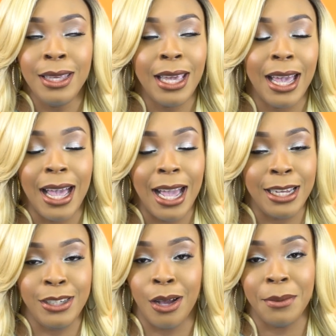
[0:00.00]
yeah,
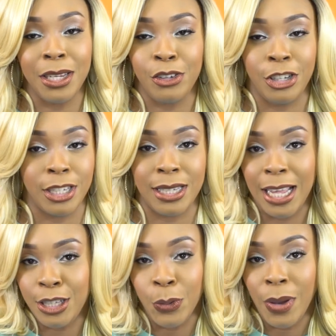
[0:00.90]
I normally just
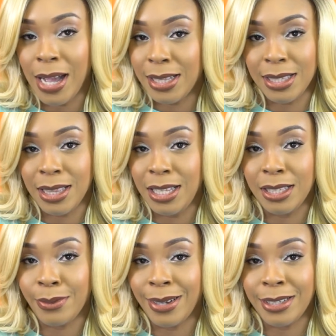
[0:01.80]
like don't answer
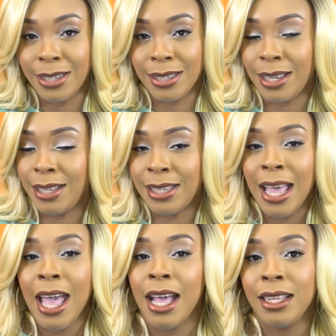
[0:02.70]
these questions because
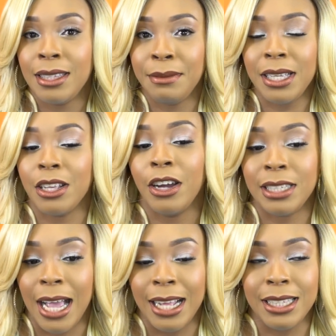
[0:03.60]
to me it's
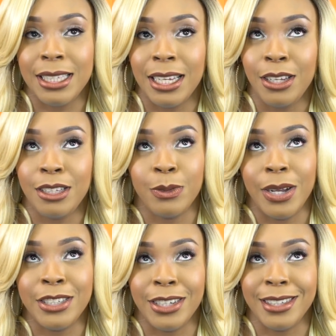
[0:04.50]
hard to answer these
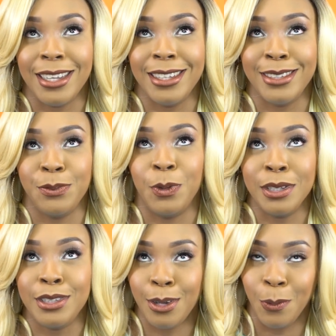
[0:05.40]
questions because
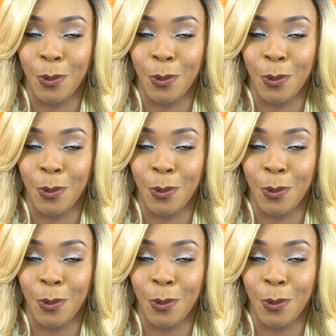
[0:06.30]
once you're